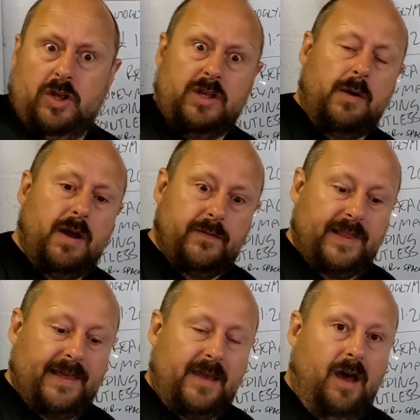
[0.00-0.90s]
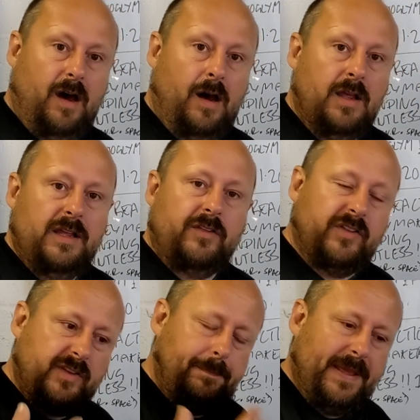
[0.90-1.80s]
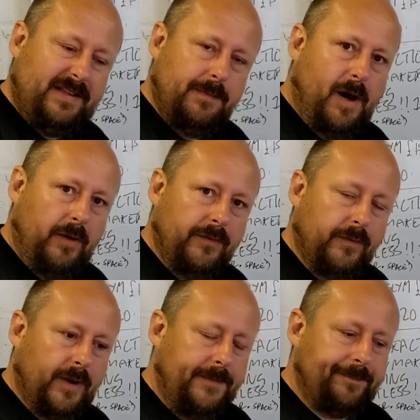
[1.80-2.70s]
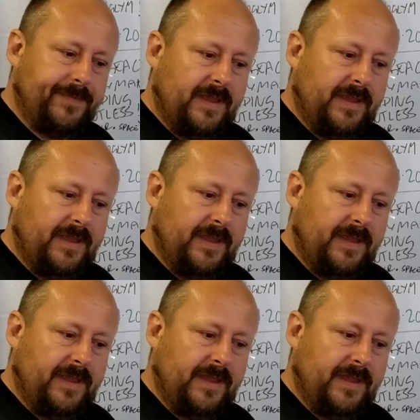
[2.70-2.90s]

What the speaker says: go over their car. So there's a big demand for it.